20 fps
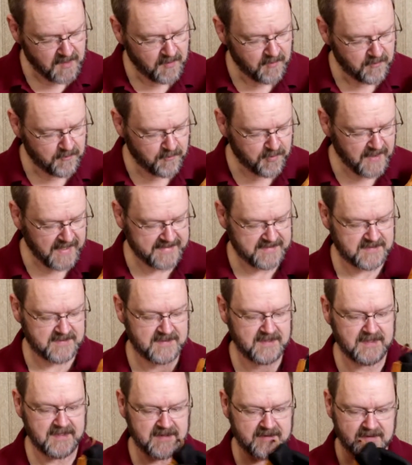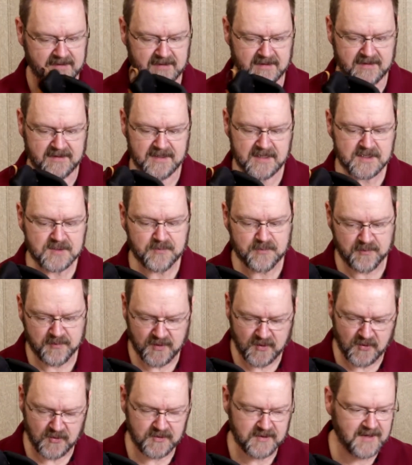but this
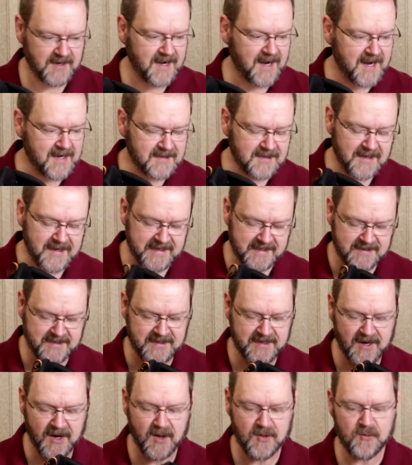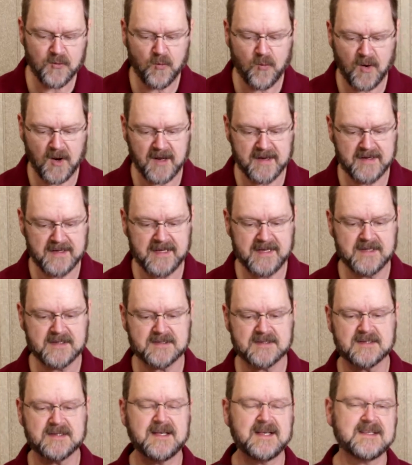boot, unlike the other one,
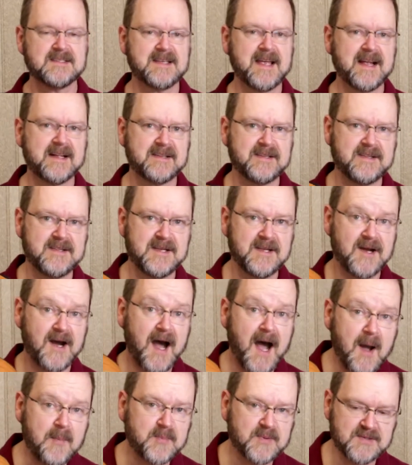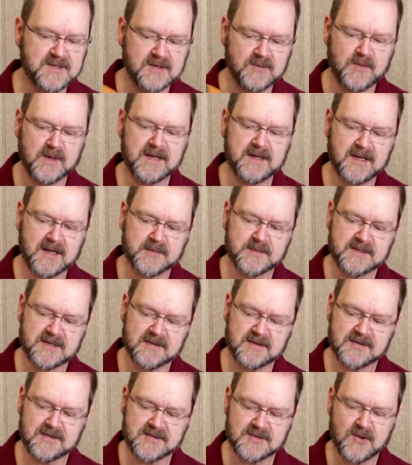is exactly the opposite when it comes to
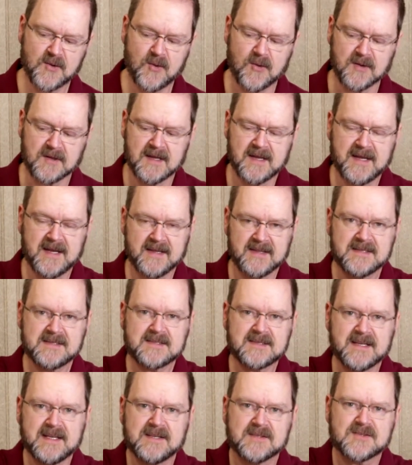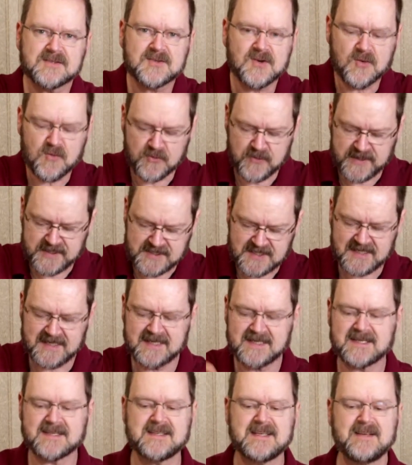the sole. This thing is so rigid it
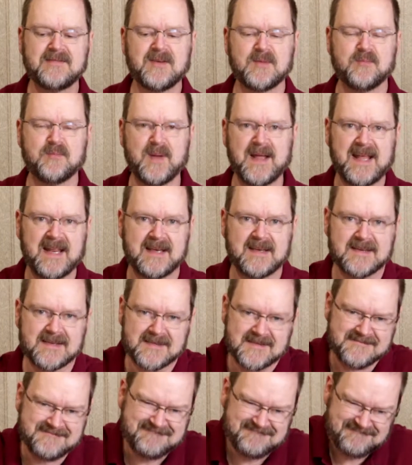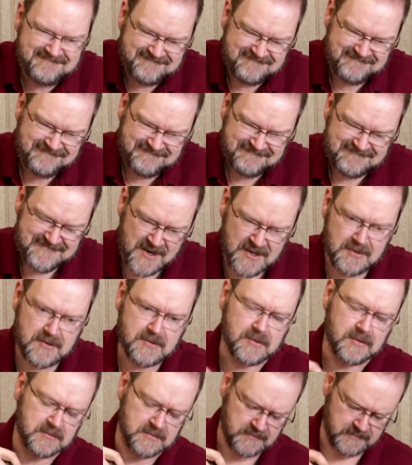doesn't even bend.
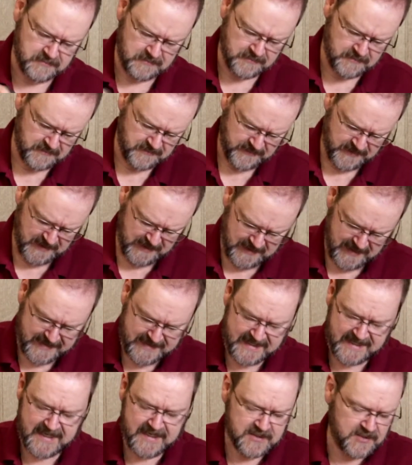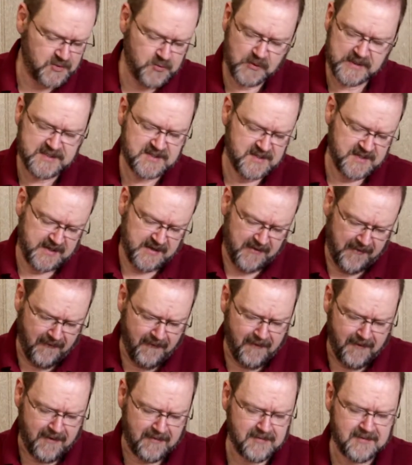Oh, I can't twist it at
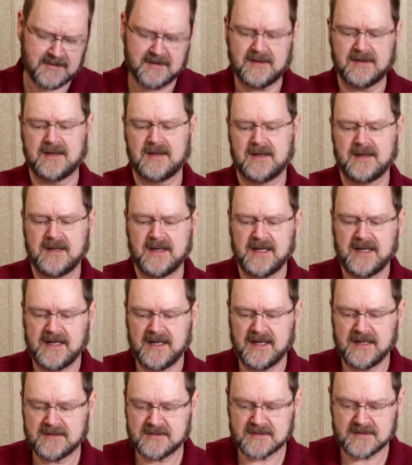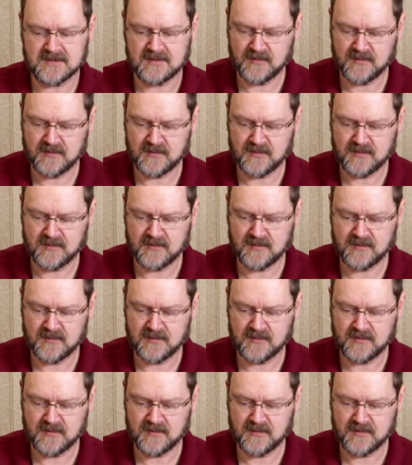all. It's